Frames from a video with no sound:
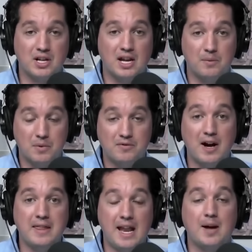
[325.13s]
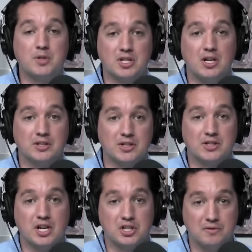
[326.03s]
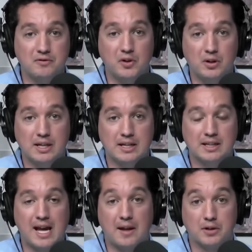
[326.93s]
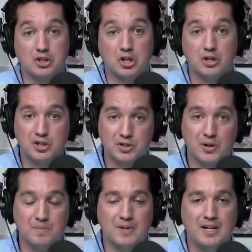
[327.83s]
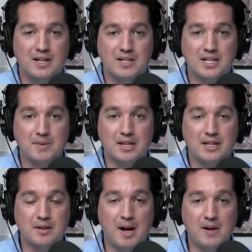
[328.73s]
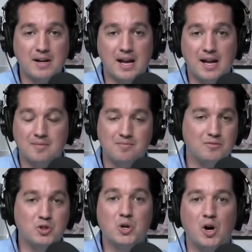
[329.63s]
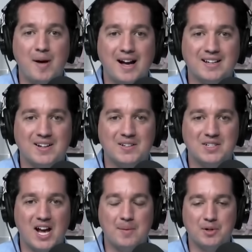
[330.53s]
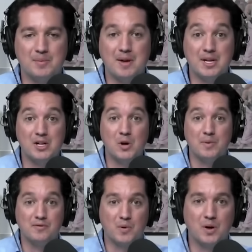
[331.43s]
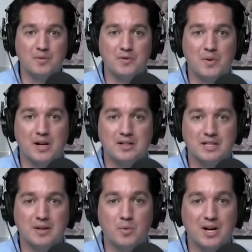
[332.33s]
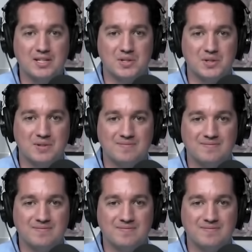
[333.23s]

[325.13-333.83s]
And we find that apostolic succession fully in the Catholic Church. So something to think about, and do call back at another time or maybe at an open forum if you want to get more answers.